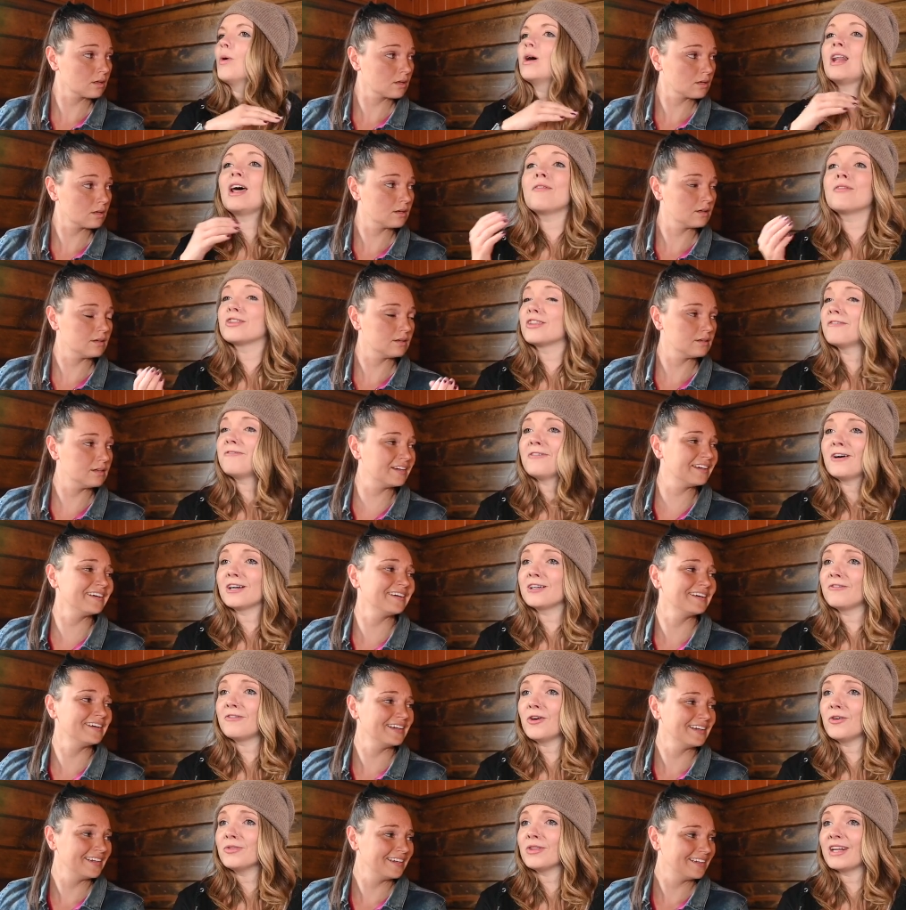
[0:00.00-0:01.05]
Speaker 1: whatever the
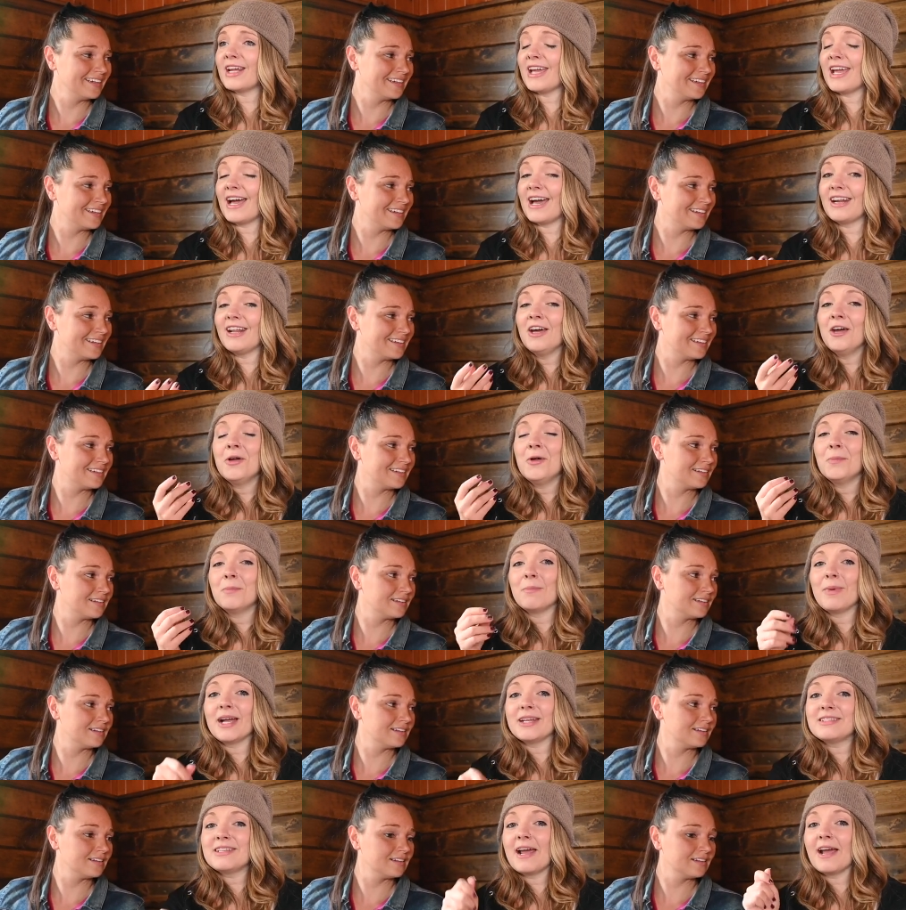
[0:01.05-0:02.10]
fuck phone that I had,
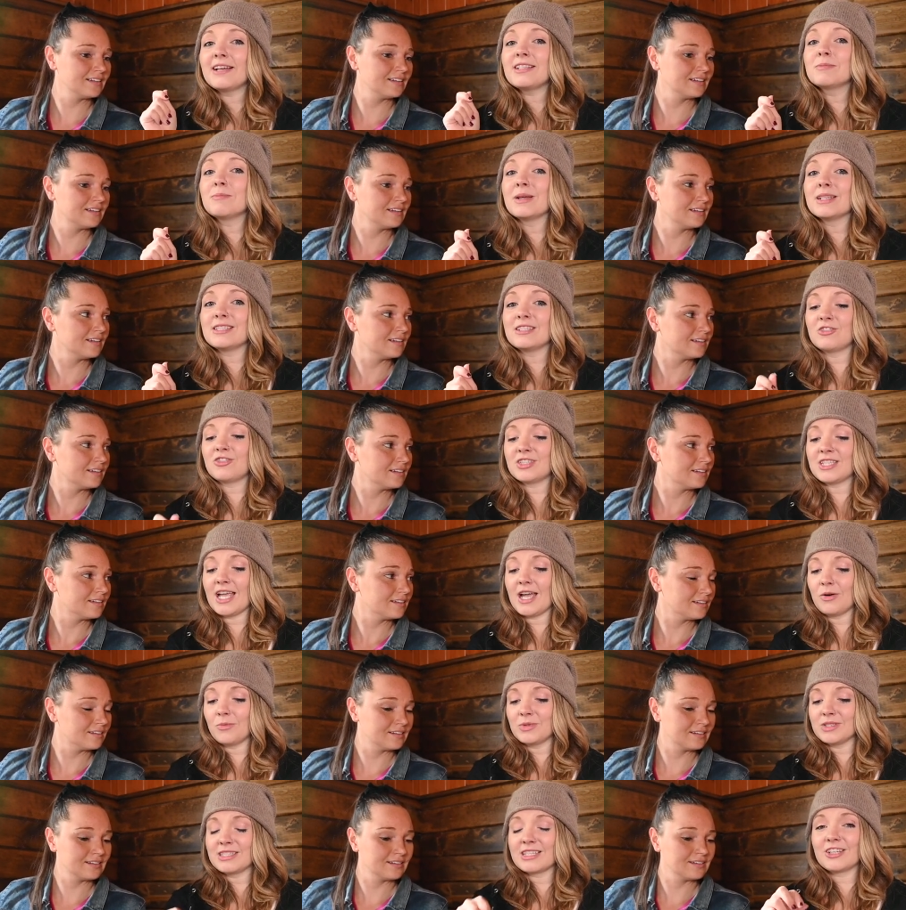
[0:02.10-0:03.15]
my text message
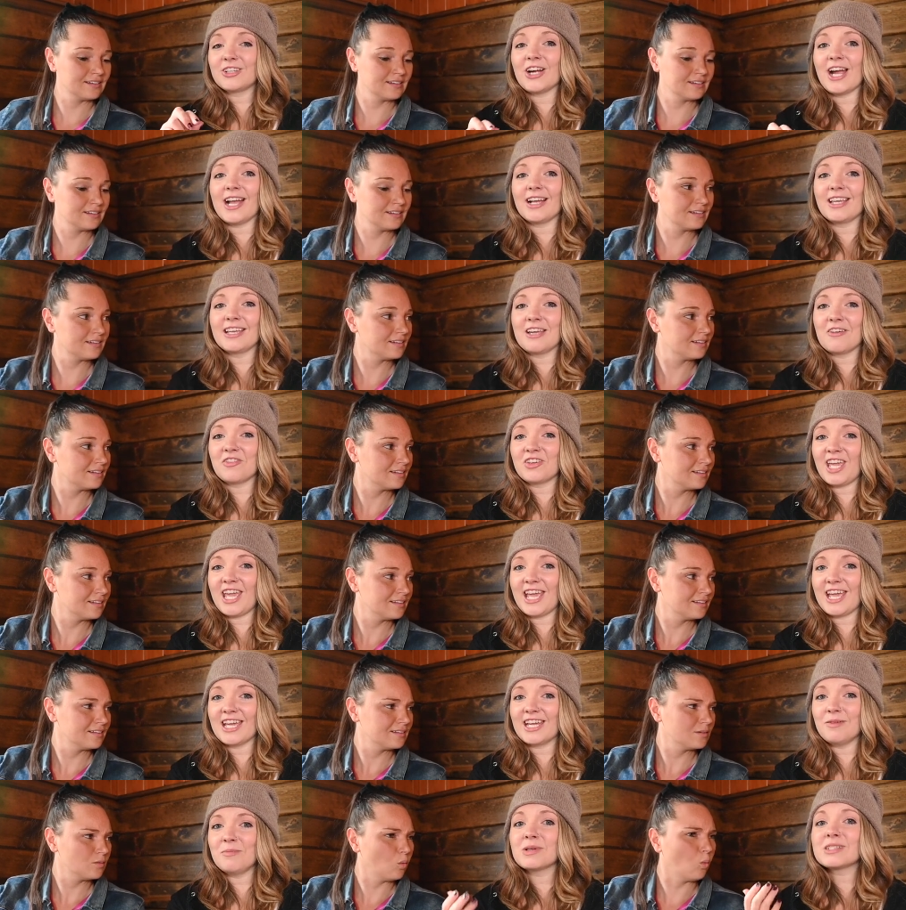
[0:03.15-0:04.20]
sound was the cracking of a
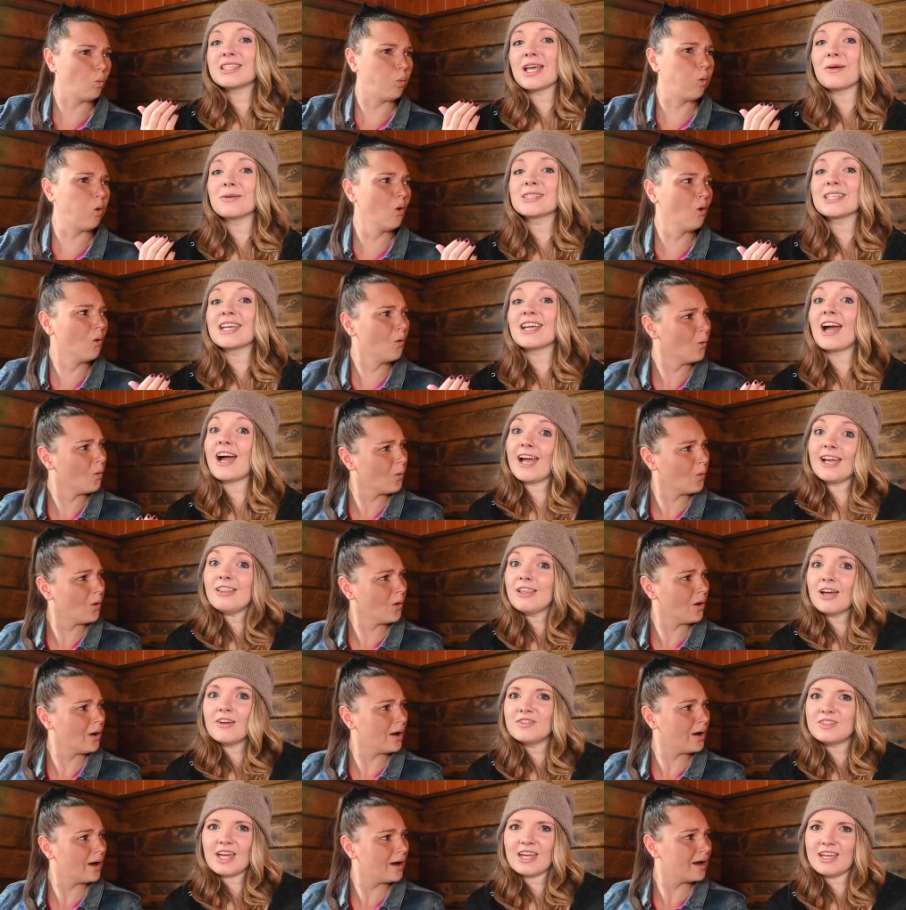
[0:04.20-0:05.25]
can because I was like,
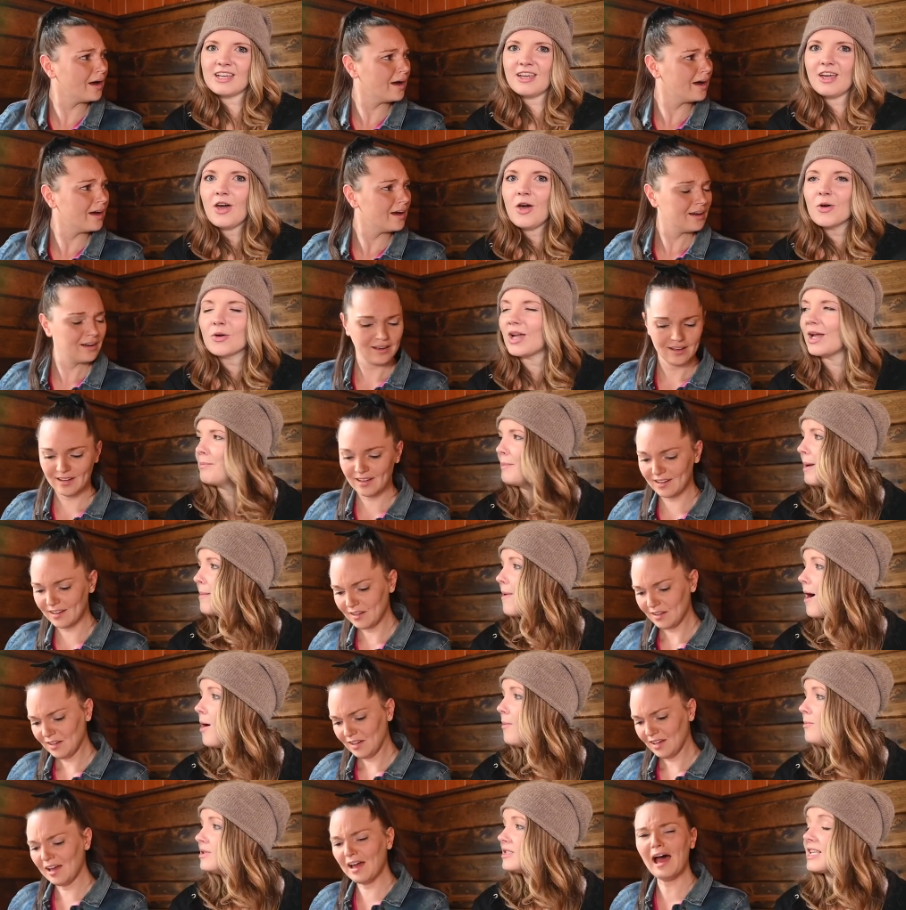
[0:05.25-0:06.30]
I love Diet Coke. And
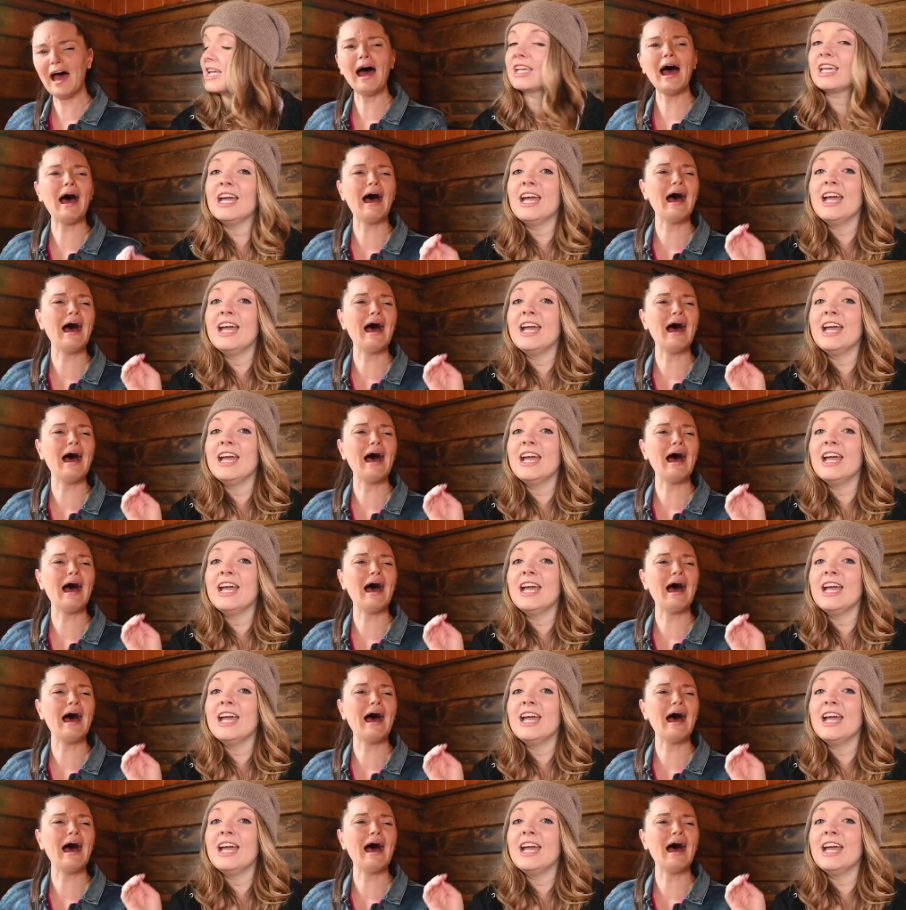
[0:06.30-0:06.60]
my mom was like,